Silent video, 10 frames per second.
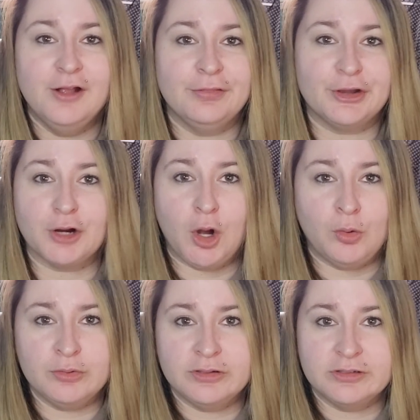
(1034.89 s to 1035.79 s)
their
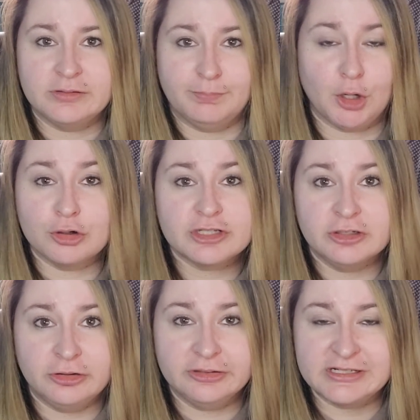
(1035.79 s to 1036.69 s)
own
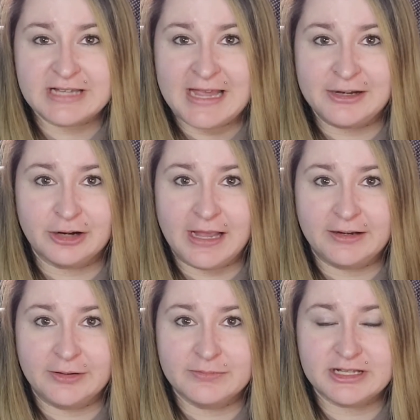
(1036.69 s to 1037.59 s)
personal designer
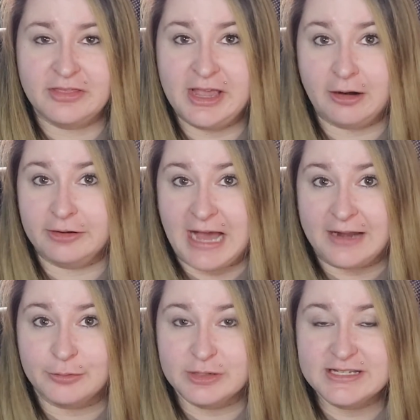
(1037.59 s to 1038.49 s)
items and they are not
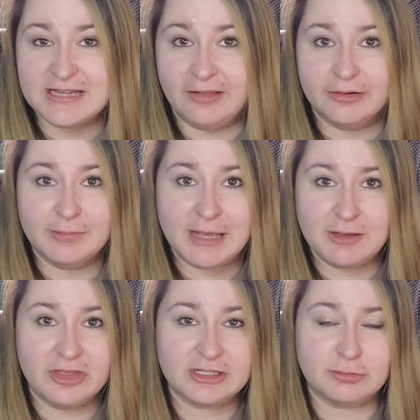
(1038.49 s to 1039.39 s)
a reseller. Maybe
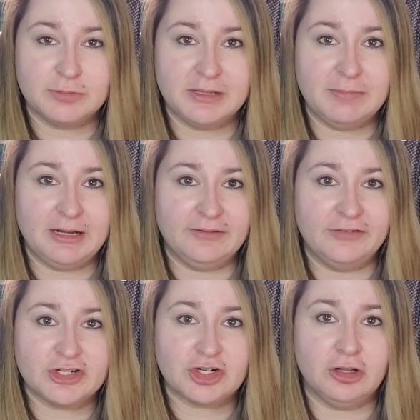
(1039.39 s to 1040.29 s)
this would be
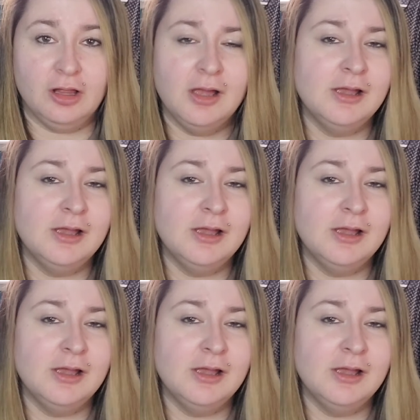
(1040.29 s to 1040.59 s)
beneficial.